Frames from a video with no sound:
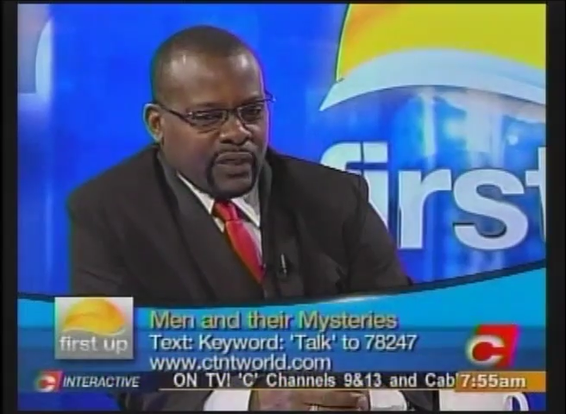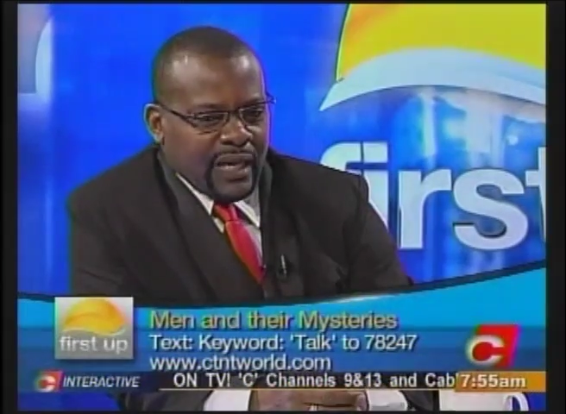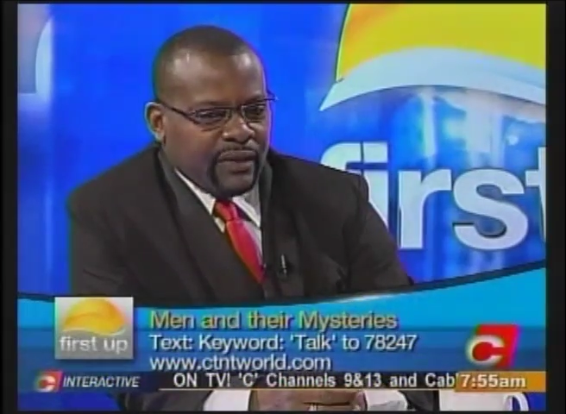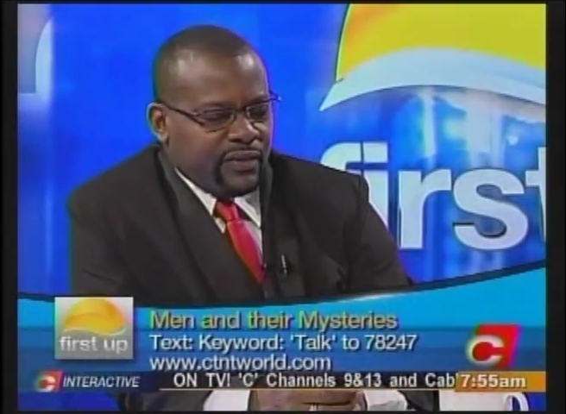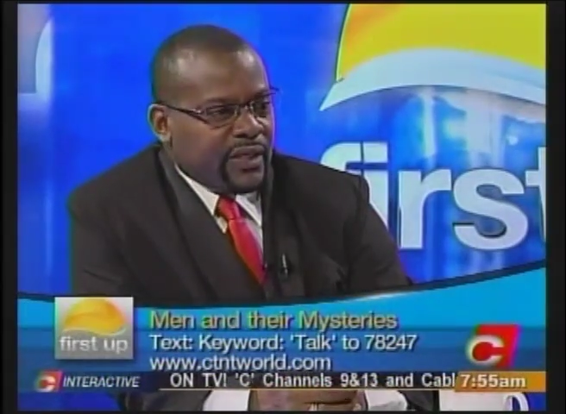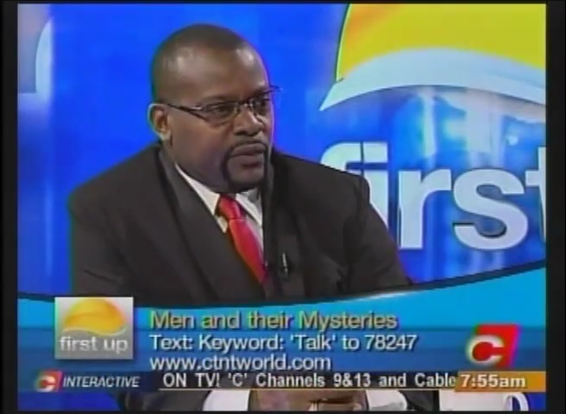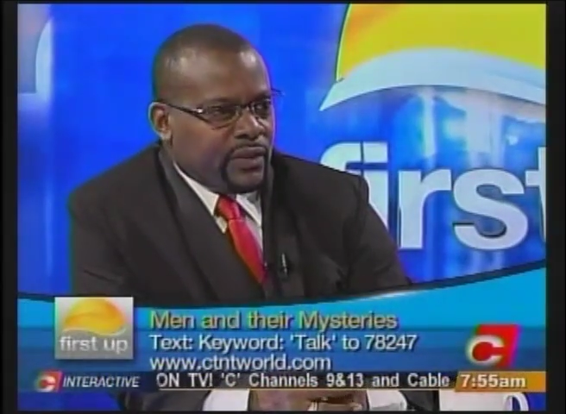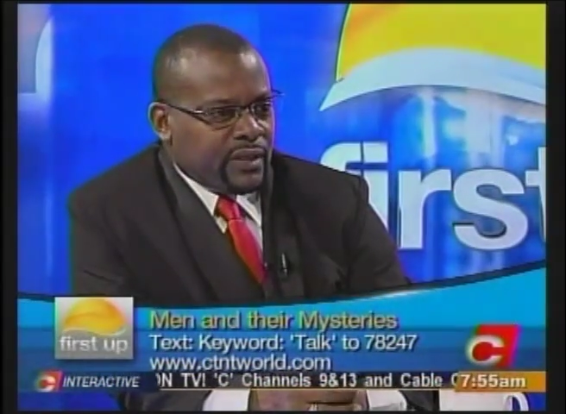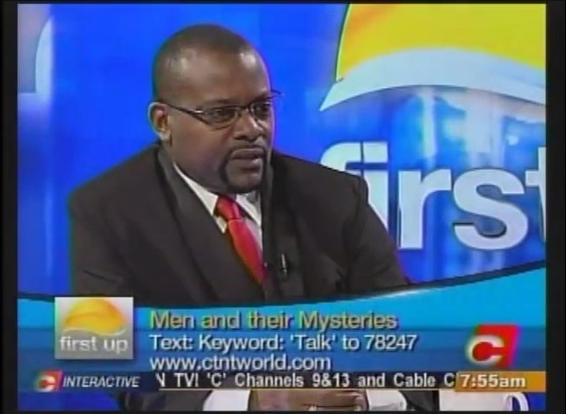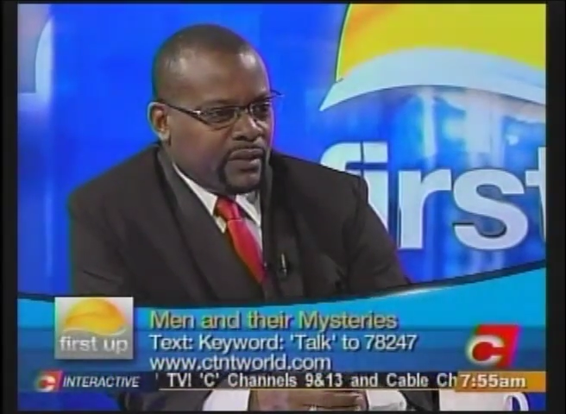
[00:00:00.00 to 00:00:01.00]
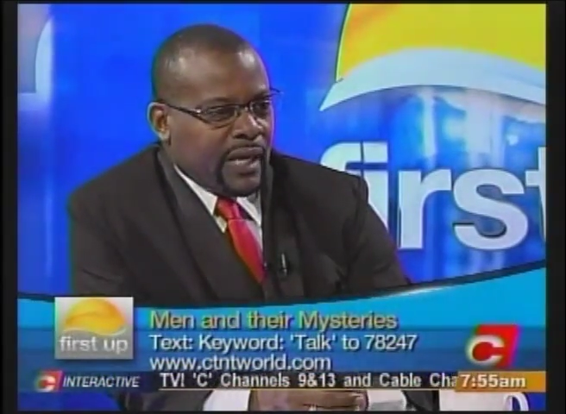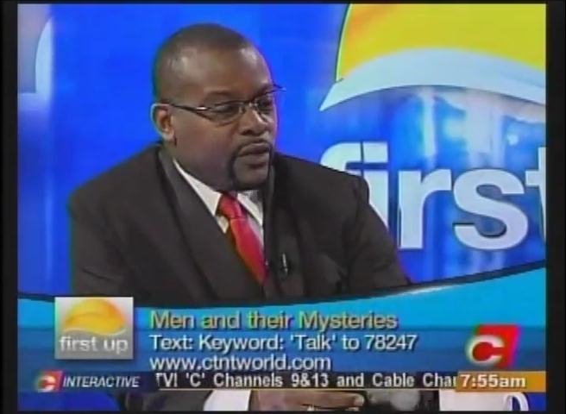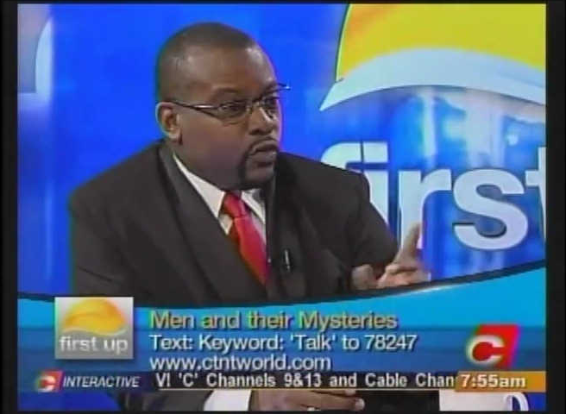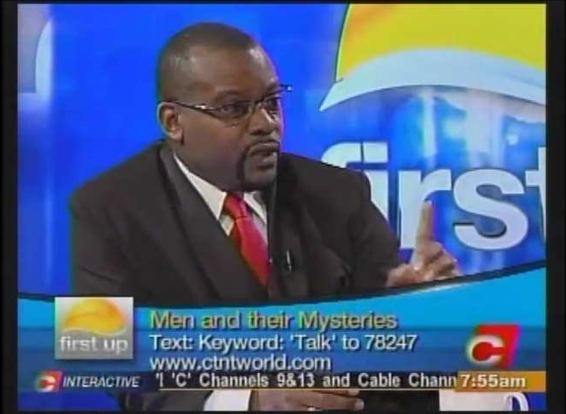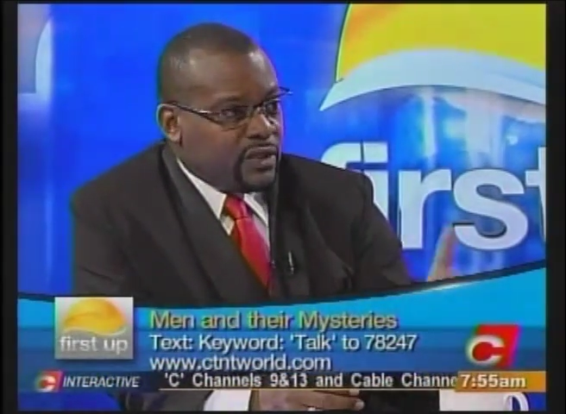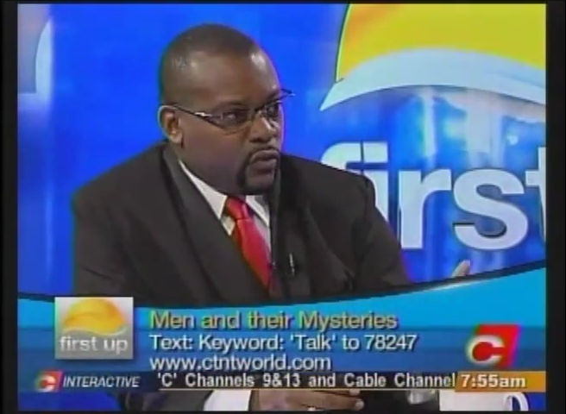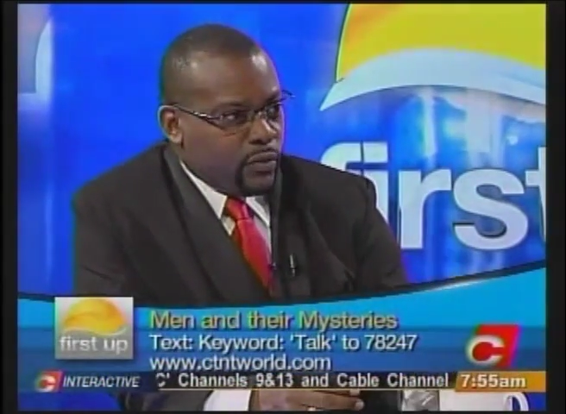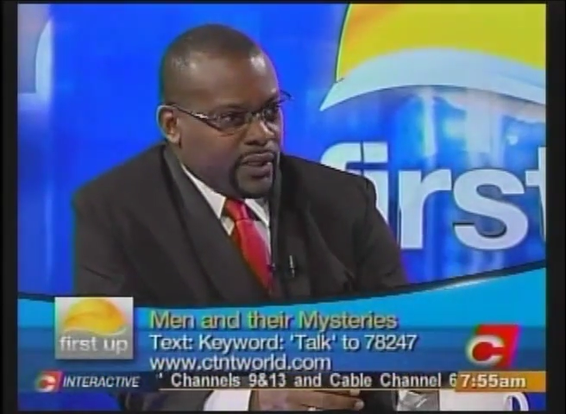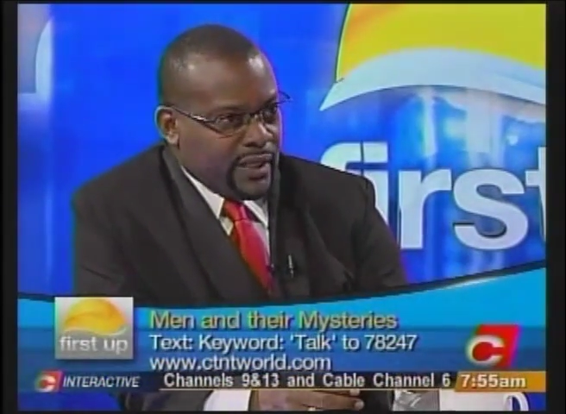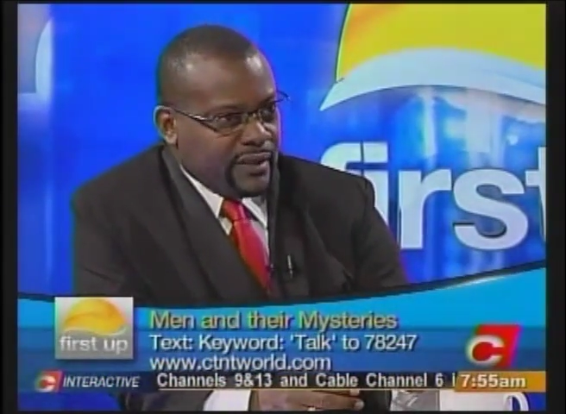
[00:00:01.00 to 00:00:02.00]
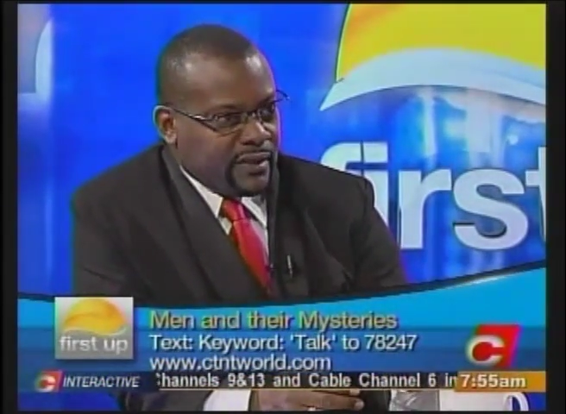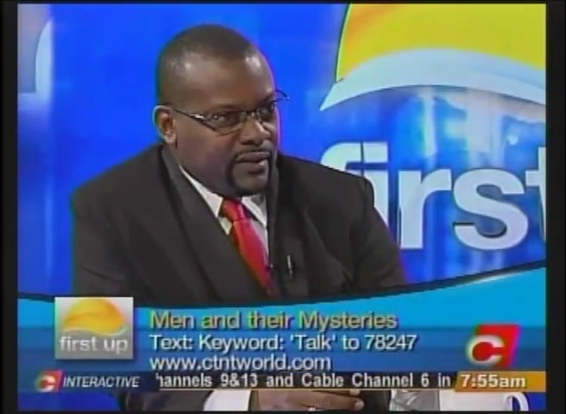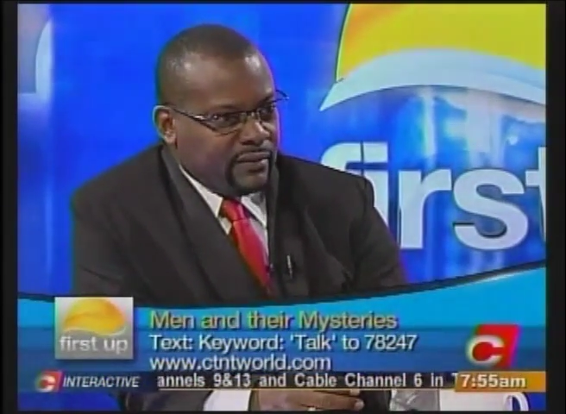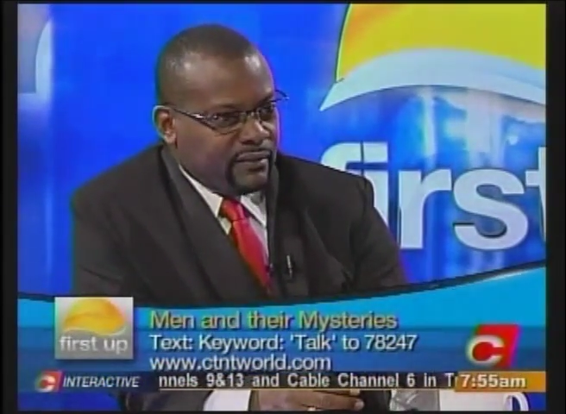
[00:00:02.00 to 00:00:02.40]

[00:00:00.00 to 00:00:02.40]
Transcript: I figure he will settle down. I know he's a womanizer.